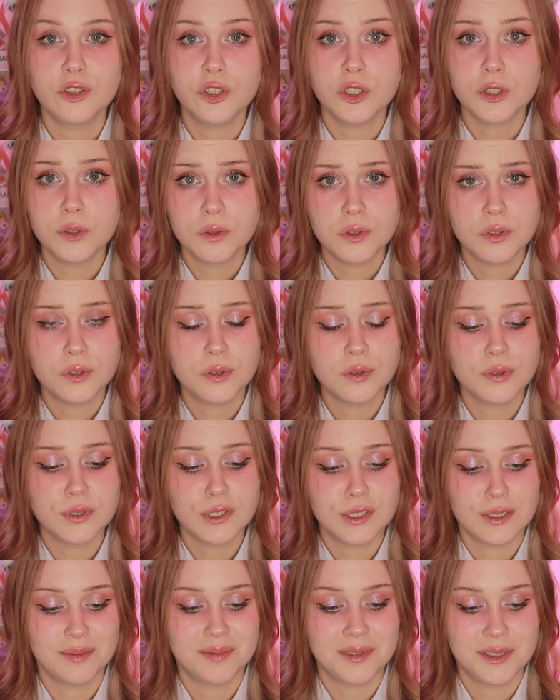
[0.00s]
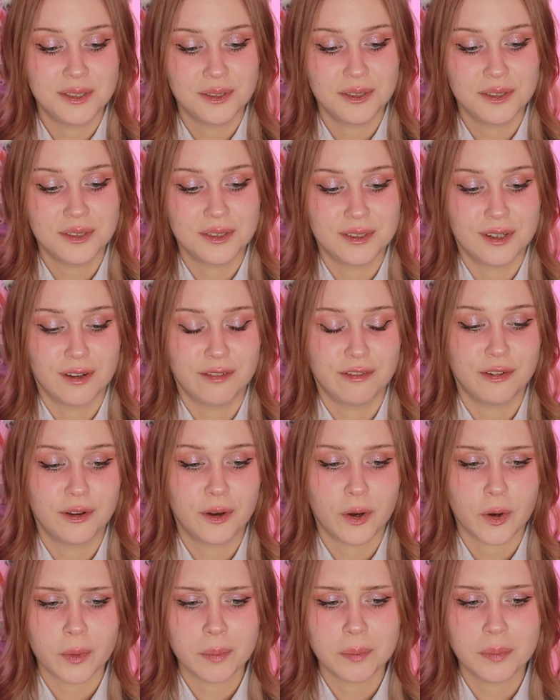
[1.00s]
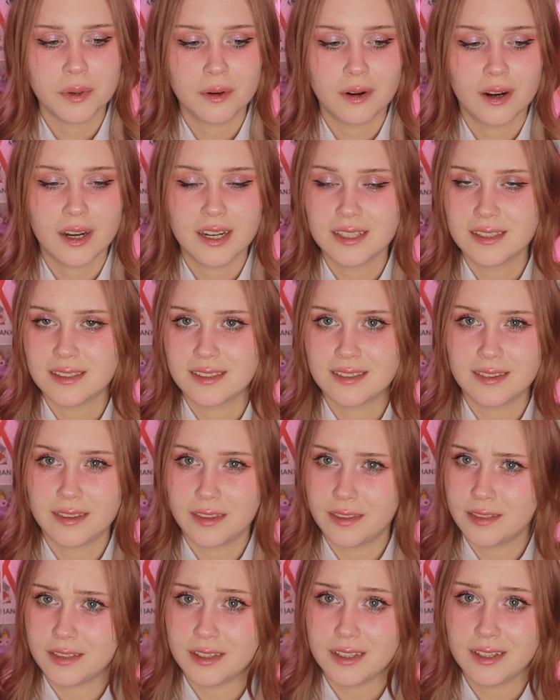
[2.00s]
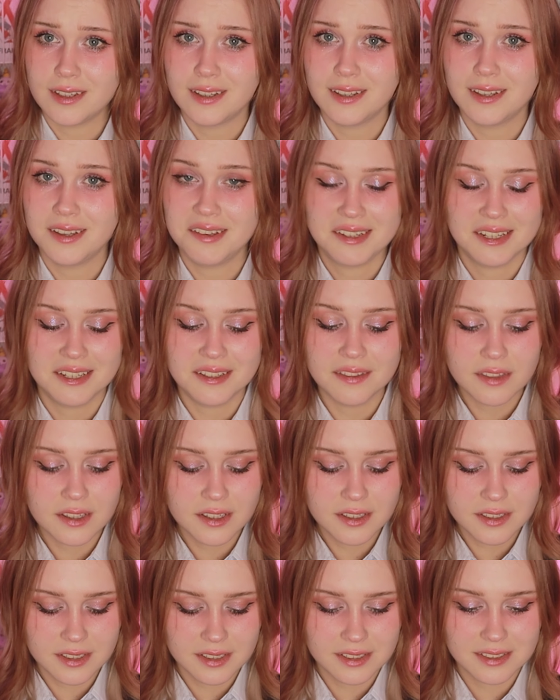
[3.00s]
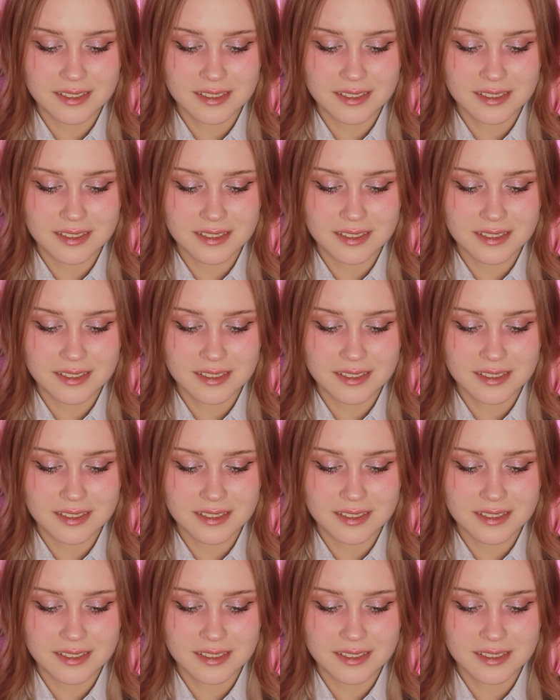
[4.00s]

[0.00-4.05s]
Due to some sort of copyright thing, I think